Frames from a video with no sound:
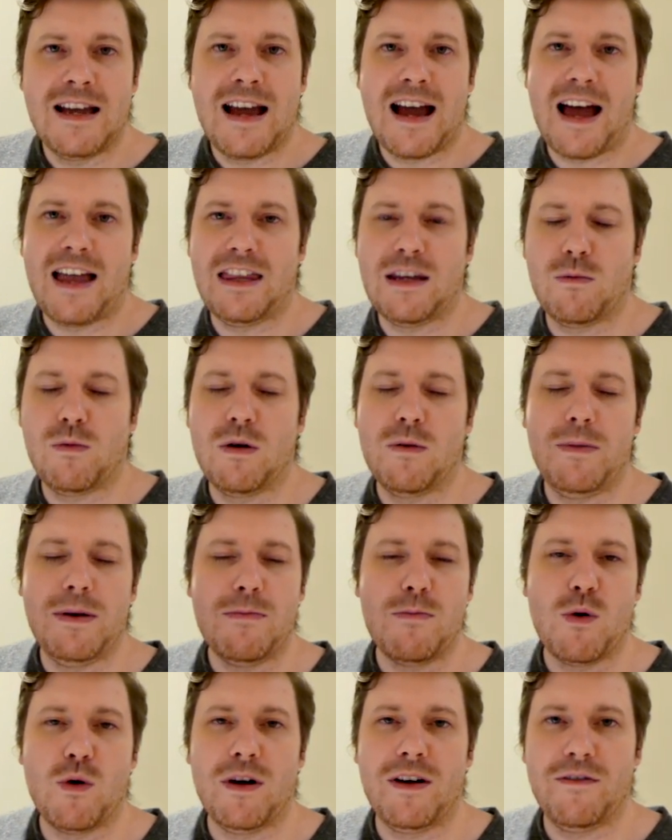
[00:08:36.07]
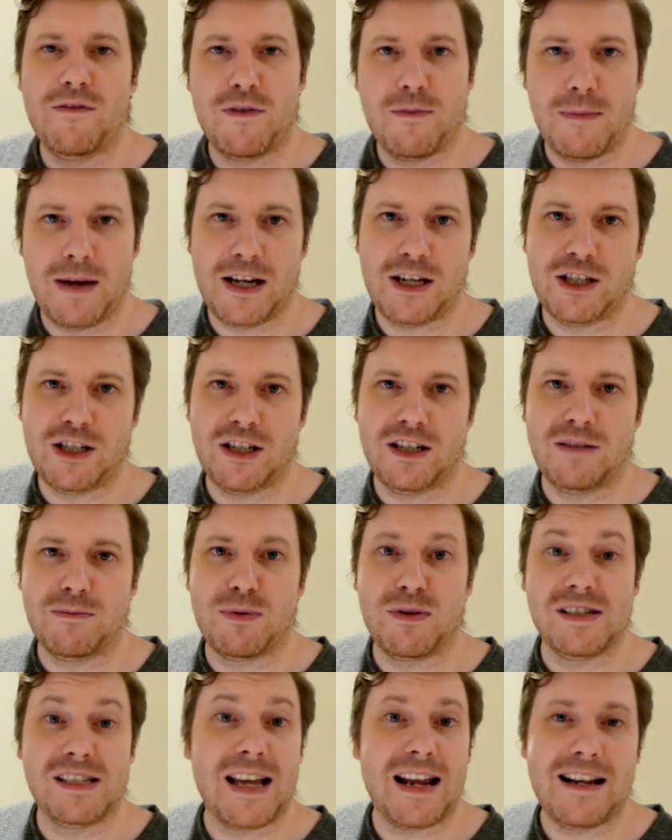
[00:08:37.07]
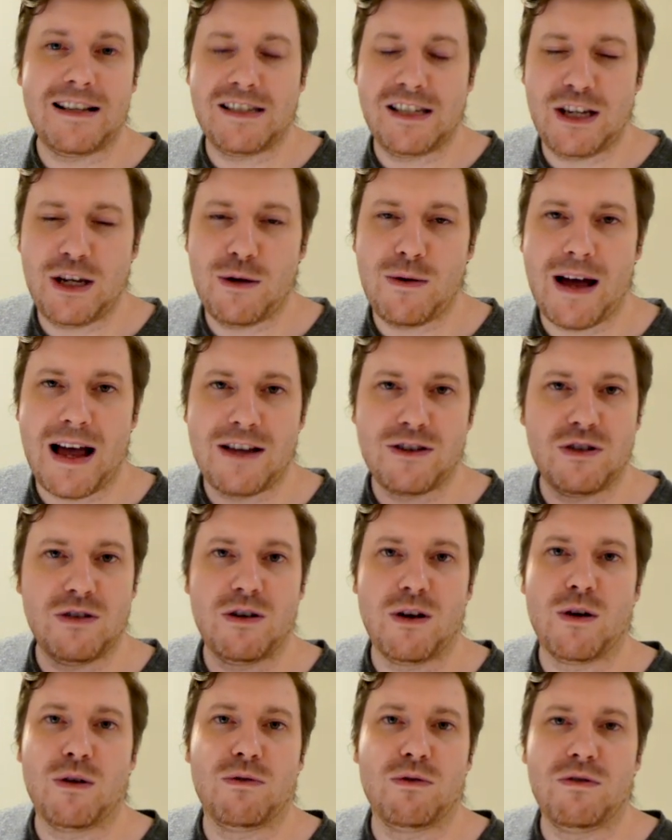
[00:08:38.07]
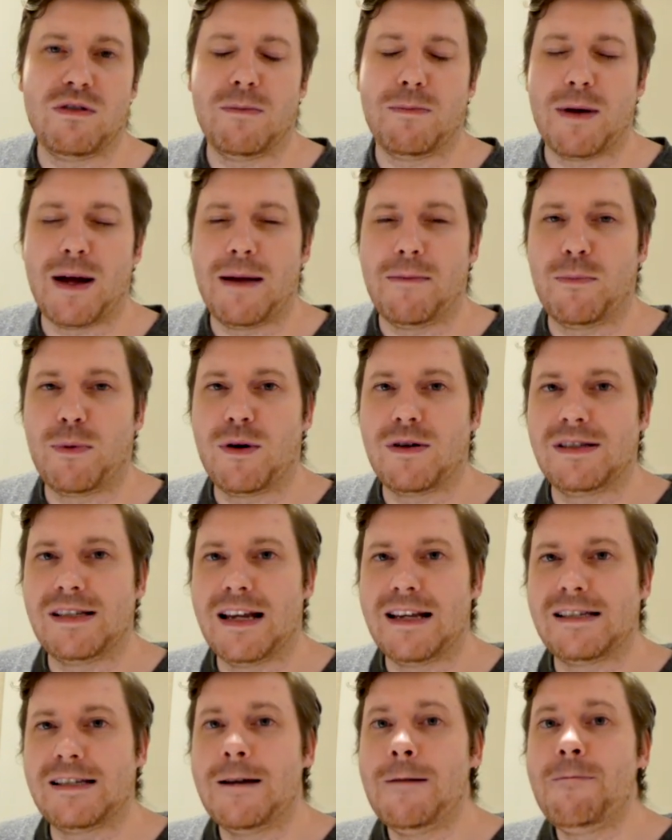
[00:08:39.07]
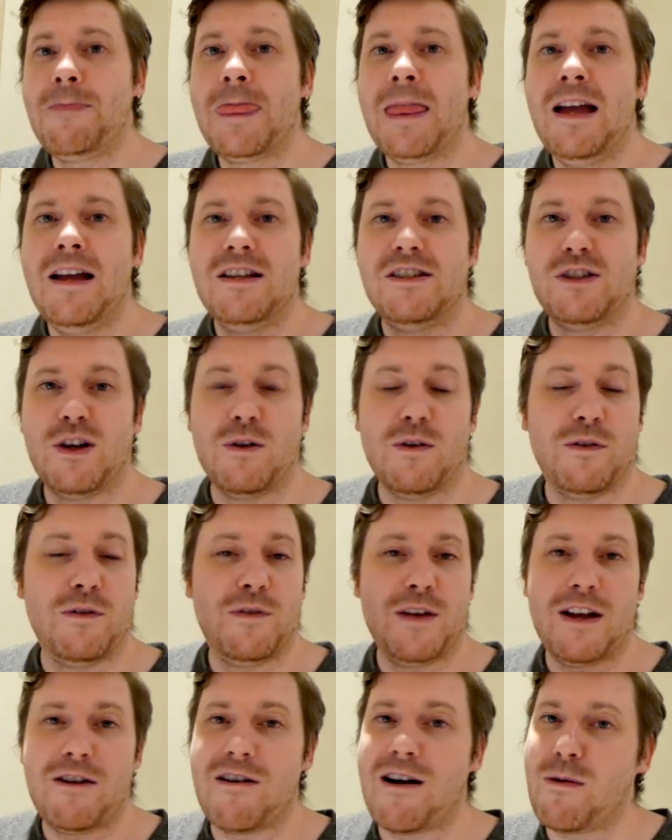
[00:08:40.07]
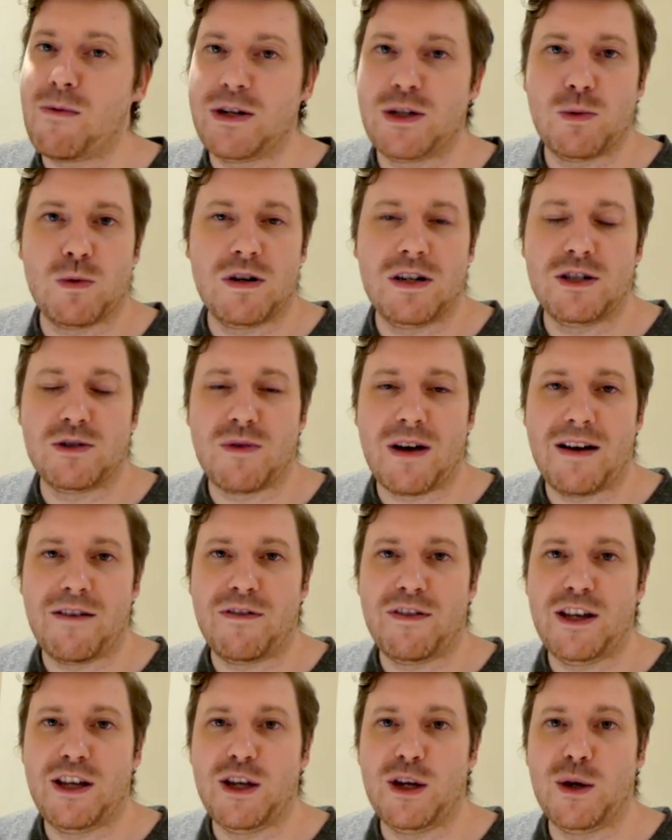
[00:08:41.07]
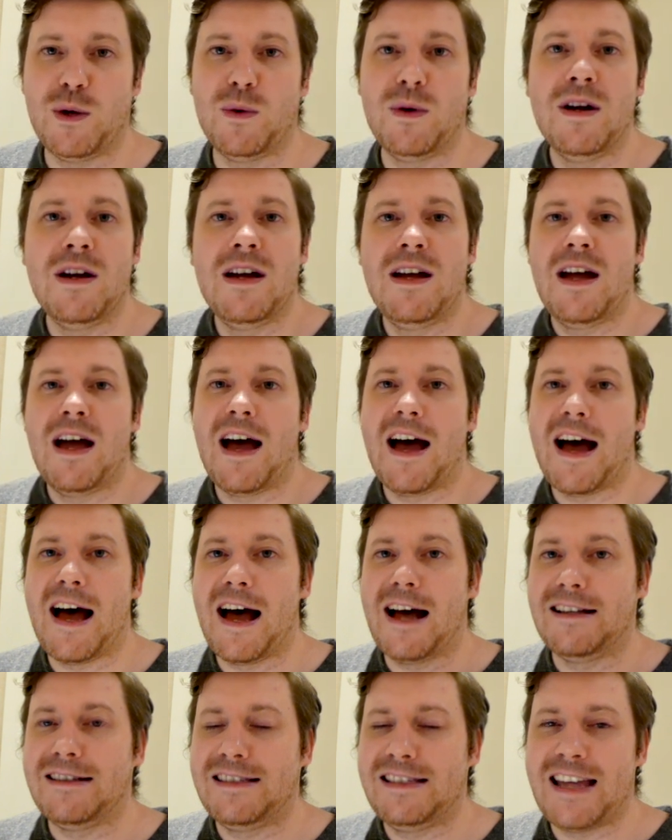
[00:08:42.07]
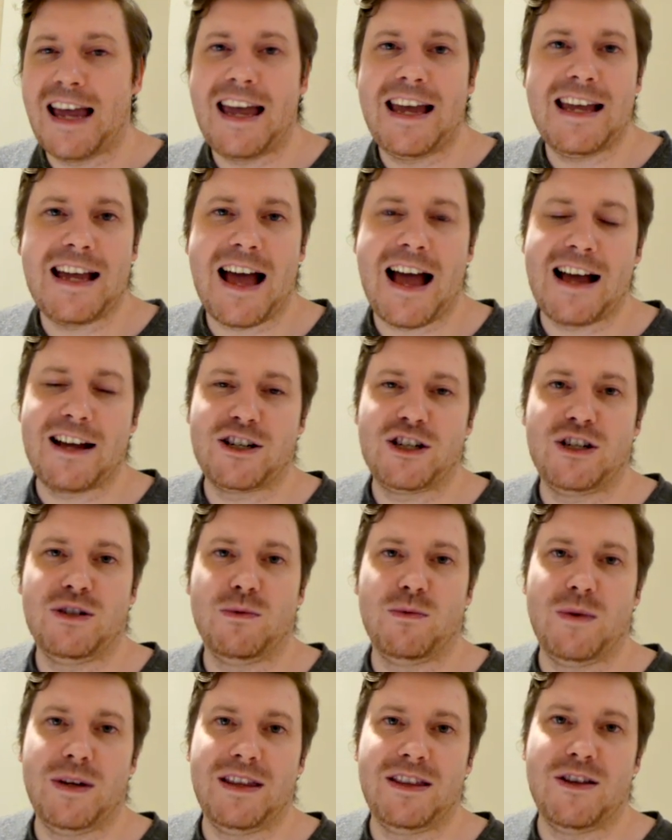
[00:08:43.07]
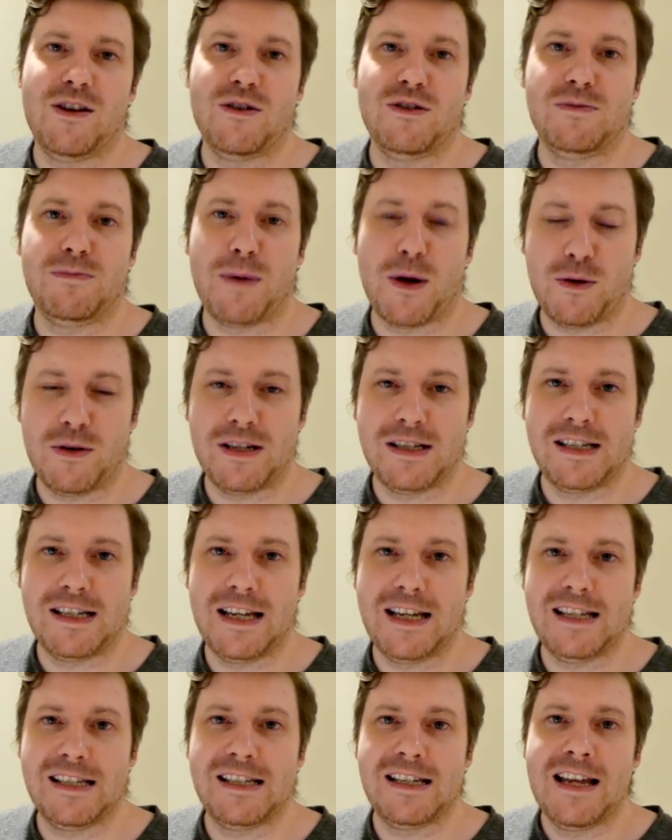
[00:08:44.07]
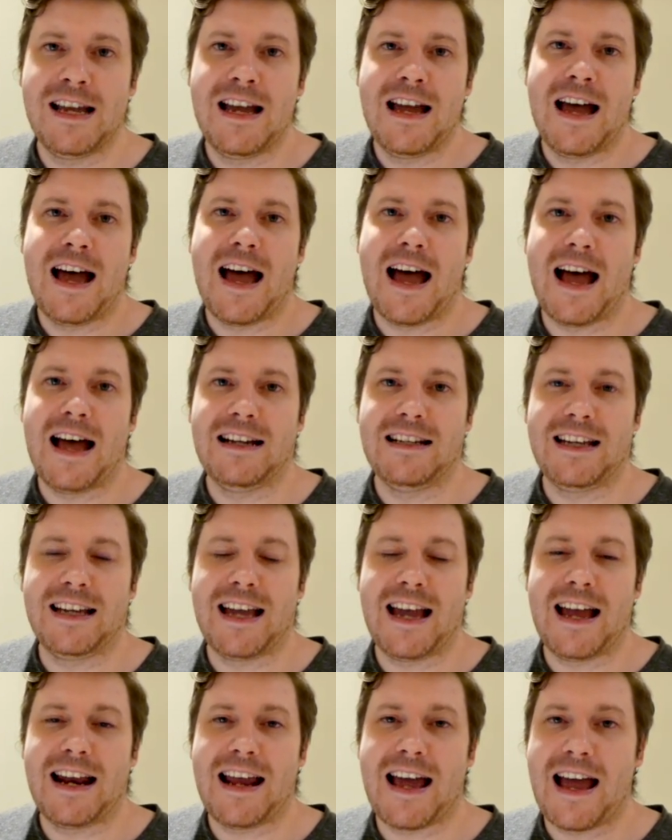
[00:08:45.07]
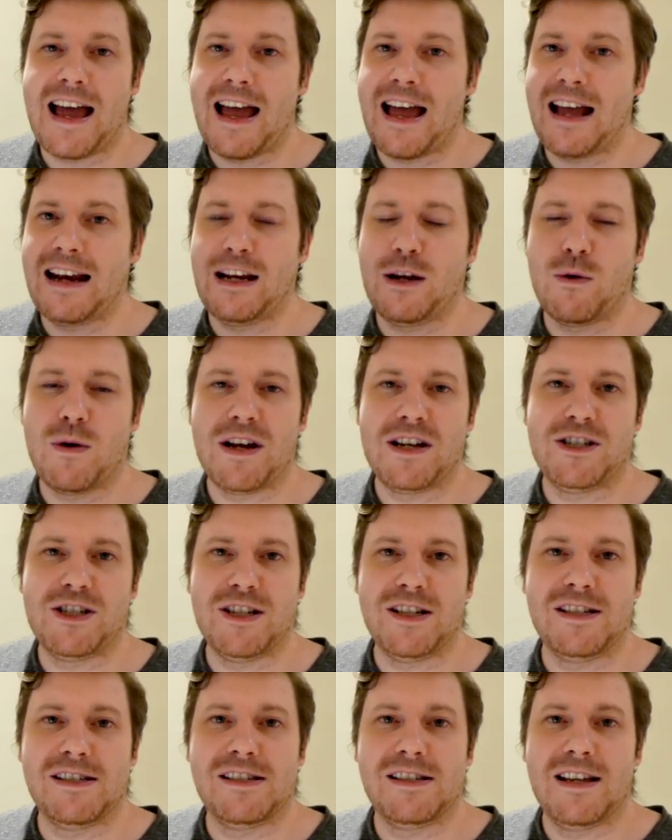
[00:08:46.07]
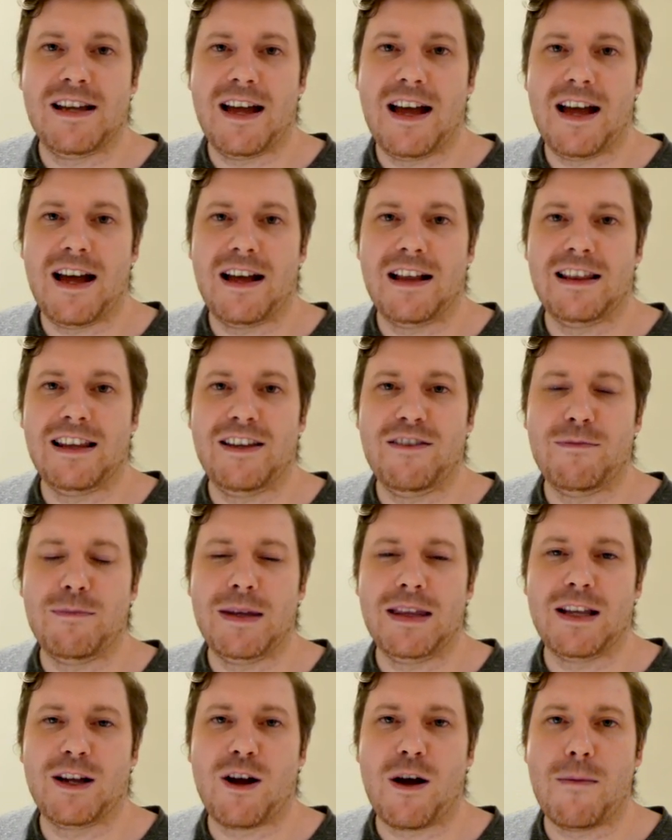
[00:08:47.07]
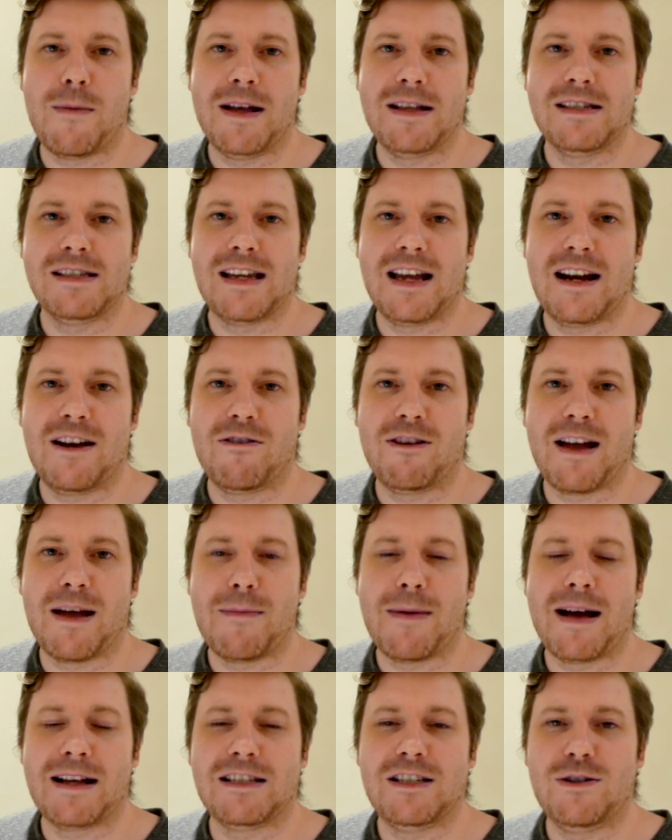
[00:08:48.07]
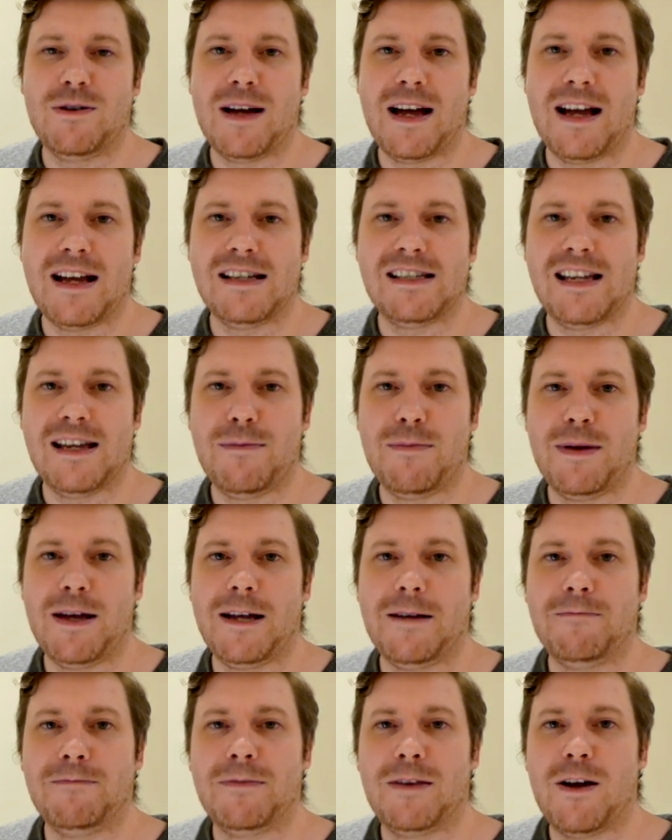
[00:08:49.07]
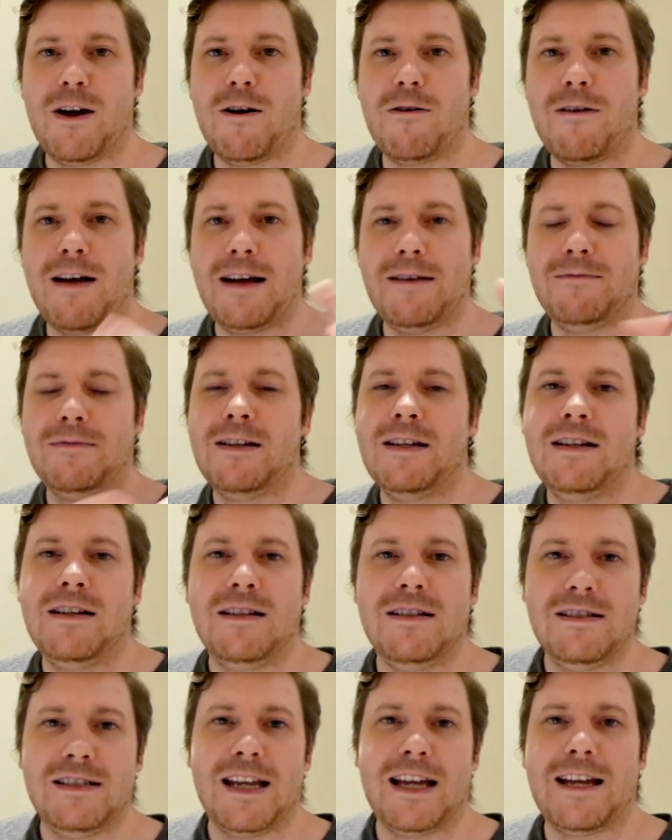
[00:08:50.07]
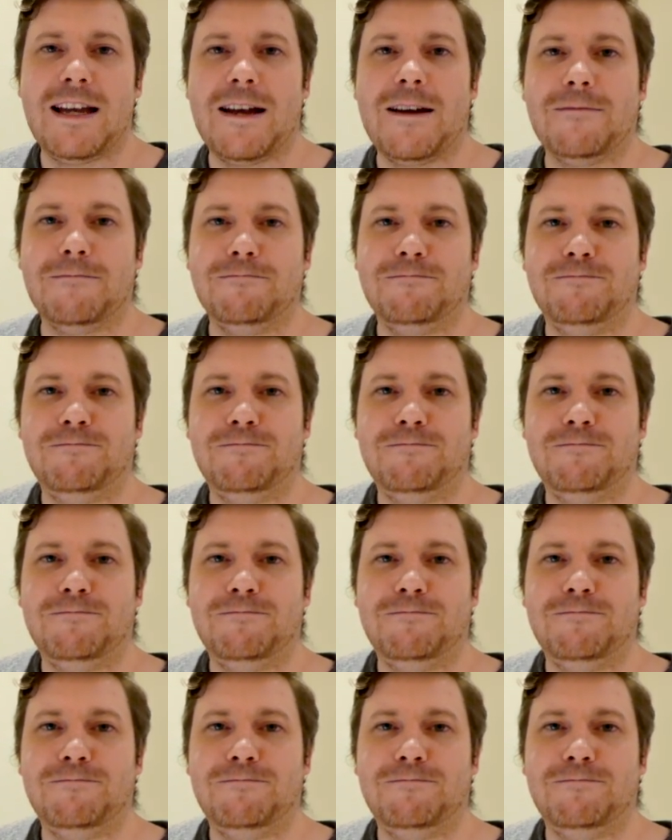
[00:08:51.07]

and there will be more information presented to you as you go through the buying process. So figure out which one is right for you. Uh, take action with those bonuses. And again, any questions, uh, leave them in the comments, and I'll get back to you ASAP. All right, take care.